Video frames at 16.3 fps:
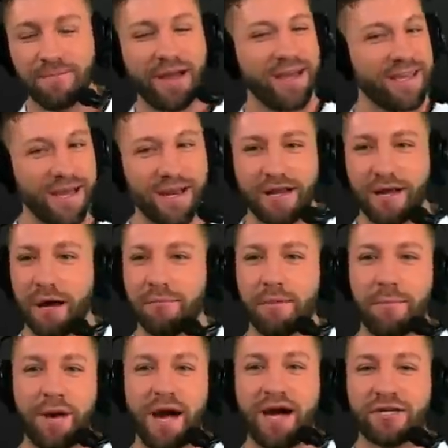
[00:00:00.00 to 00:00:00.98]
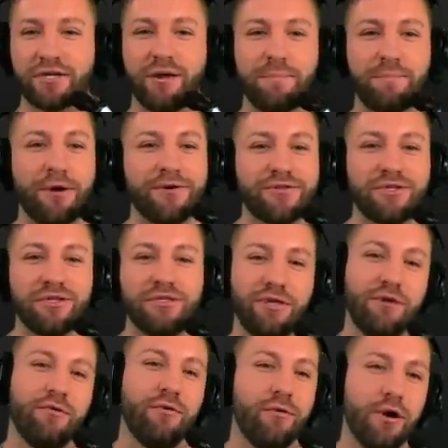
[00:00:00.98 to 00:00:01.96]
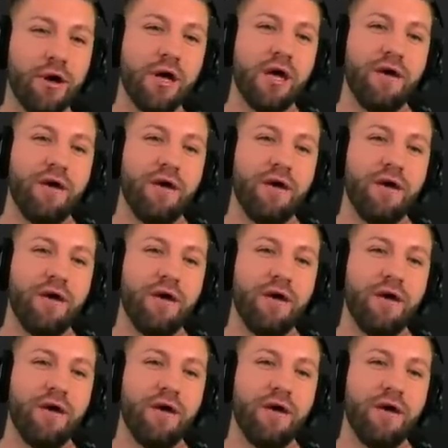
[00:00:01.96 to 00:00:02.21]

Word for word: I get it. I'm a passionate person, too.